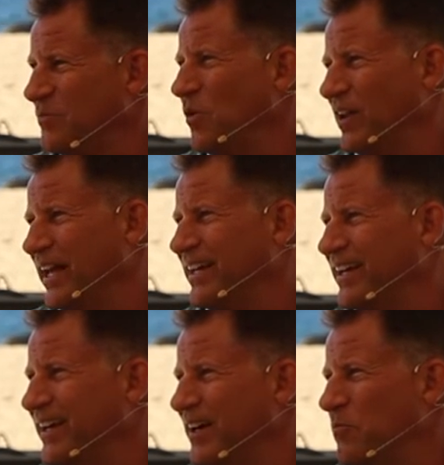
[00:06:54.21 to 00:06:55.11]
it's more
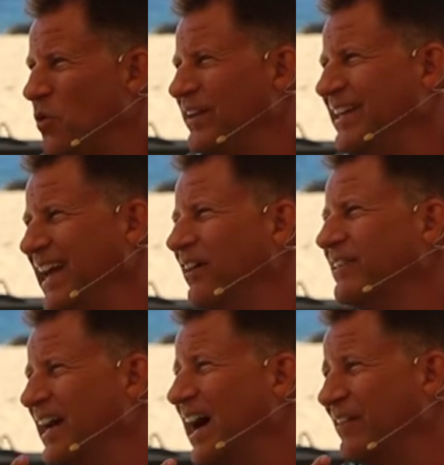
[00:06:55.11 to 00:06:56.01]
like pointing
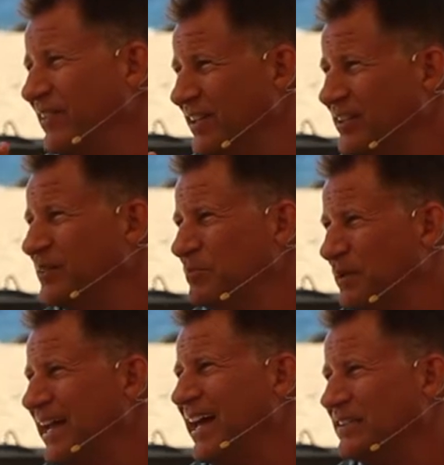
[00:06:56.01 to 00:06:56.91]
out the obvious,
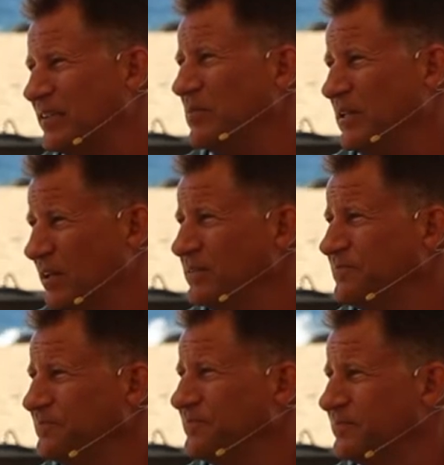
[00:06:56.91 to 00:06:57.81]
but it has to be
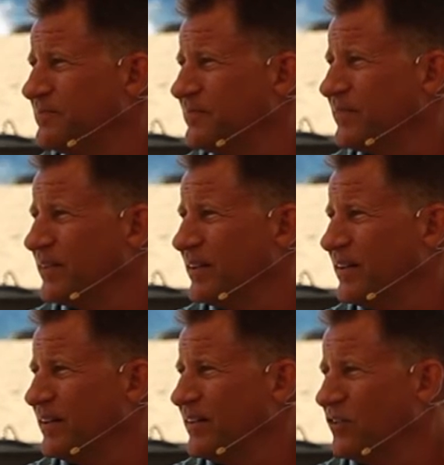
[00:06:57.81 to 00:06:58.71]
done.
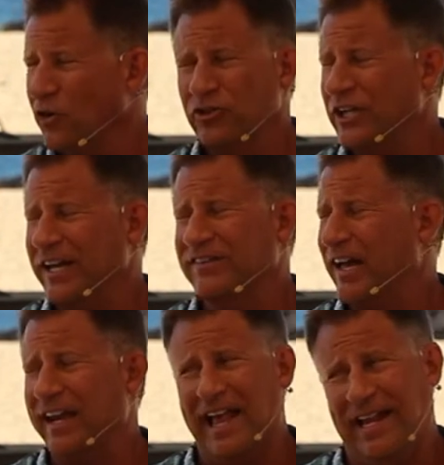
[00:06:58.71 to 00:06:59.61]
Don't you guys
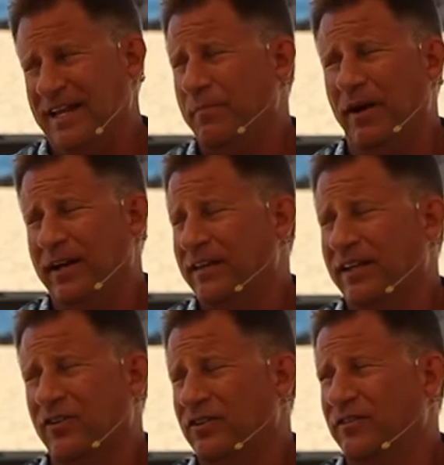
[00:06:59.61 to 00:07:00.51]
got anybody
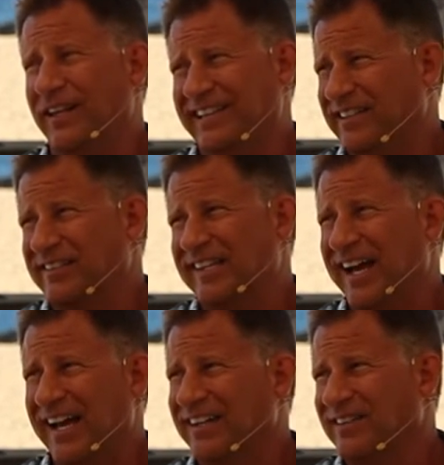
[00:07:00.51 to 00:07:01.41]
that could like
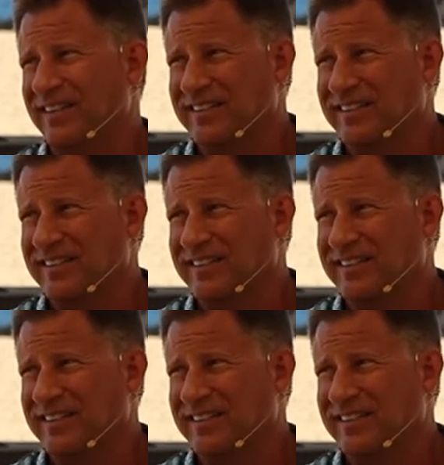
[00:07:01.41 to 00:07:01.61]
decide